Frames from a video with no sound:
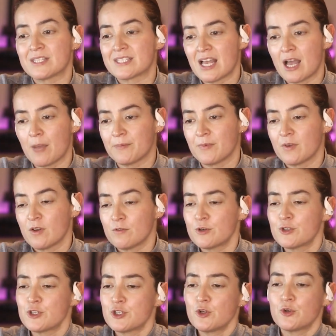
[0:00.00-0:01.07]
SAM.
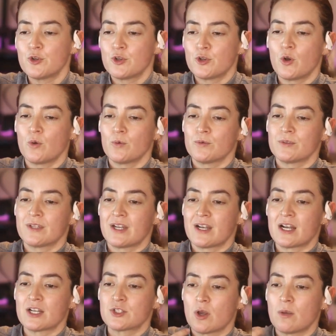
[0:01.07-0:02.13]
For sure,
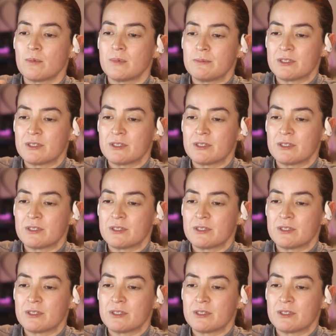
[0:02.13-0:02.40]
there are some